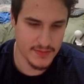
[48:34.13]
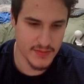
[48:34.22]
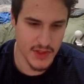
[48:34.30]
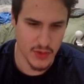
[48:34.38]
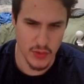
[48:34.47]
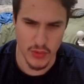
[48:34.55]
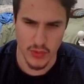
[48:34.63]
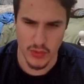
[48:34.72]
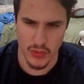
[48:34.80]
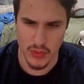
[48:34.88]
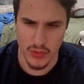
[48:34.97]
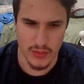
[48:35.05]

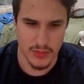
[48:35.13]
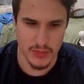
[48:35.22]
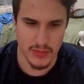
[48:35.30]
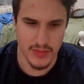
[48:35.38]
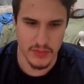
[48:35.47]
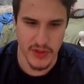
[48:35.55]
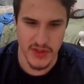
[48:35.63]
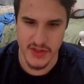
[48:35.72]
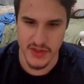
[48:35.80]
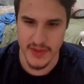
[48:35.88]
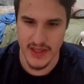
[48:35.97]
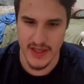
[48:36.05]
Ooh,
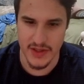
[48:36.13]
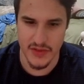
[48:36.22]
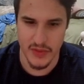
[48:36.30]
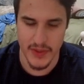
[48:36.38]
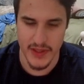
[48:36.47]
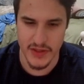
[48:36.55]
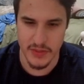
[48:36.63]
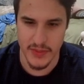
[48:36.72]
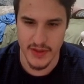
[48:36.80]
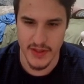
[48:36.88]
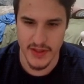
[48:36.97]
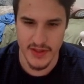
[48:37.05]
poison's bad. I do have a Pecha Berry.